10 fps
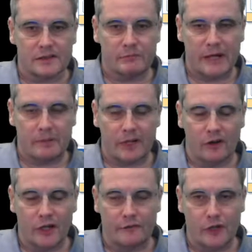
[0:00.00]
people are
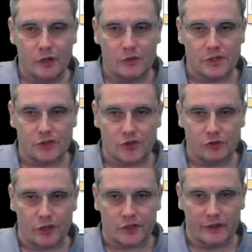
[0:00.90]
kind of used to
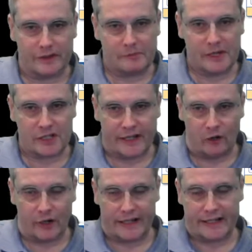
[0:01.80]
structure, especially
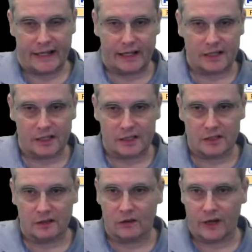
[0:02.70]
architects, because
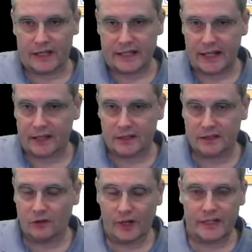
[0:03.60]

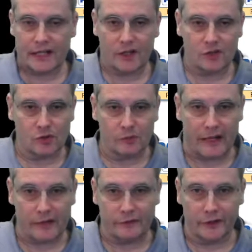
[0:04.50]
architecture is all
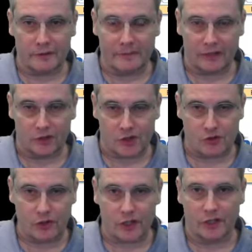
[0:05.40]
about the fundamental
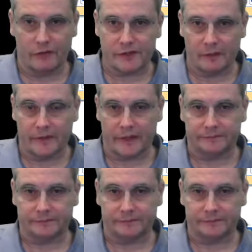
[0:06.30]
structure of something.